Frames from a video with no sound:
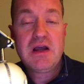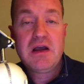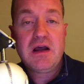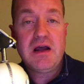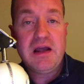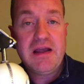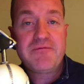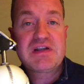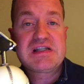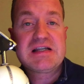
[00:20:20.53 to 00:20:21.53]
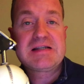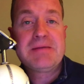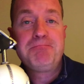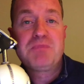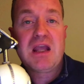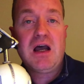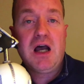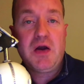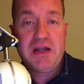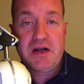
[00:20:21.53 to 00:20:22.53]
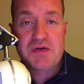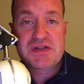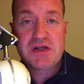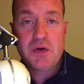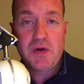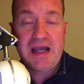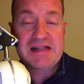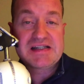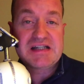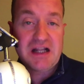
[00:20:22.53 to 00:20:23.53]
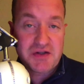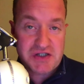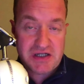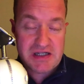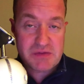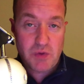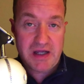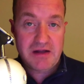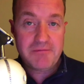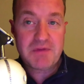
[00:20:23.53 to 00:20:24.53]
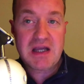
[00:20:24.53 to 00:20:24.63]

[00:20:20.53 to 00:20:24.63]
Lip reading: Emphasis, and also at Stelligent as well.